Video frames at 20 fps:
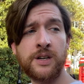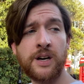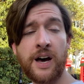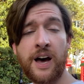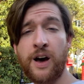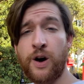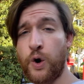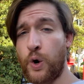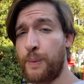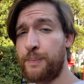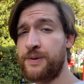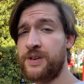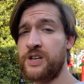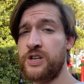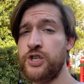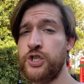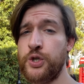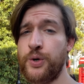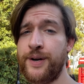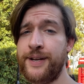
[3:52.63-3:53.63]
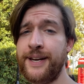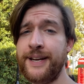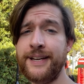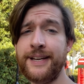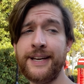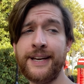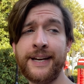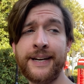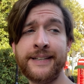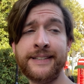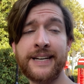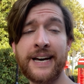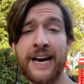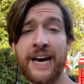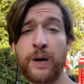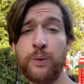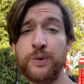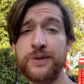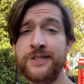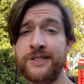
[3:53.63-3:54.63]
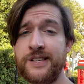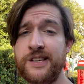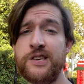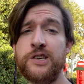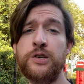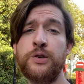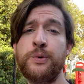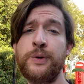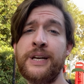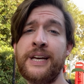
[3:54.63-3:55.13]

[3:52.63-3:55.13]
Hope you enjoyed it, and I will see you